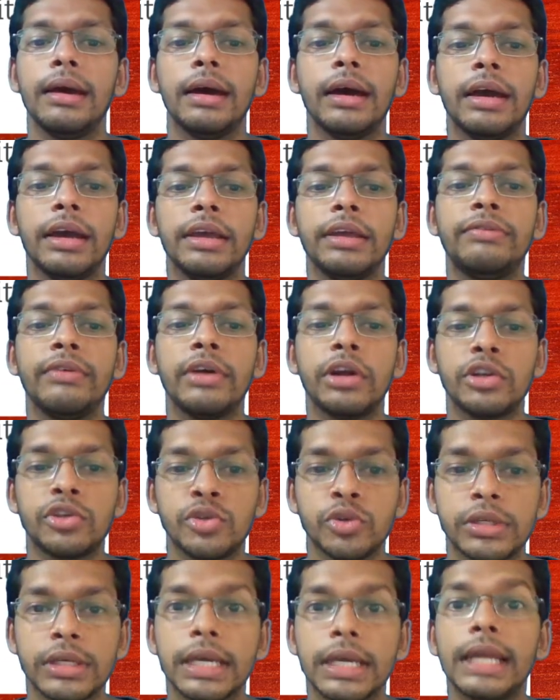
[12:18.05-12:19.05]
if you are
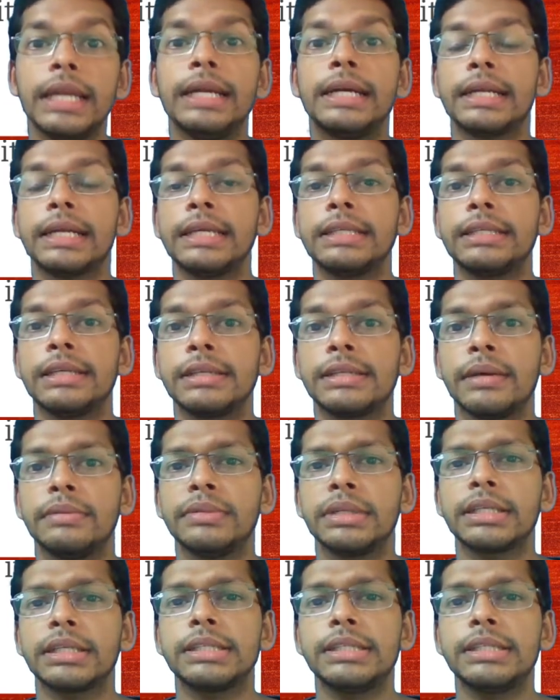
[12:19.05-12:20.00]
choosing a literature subject,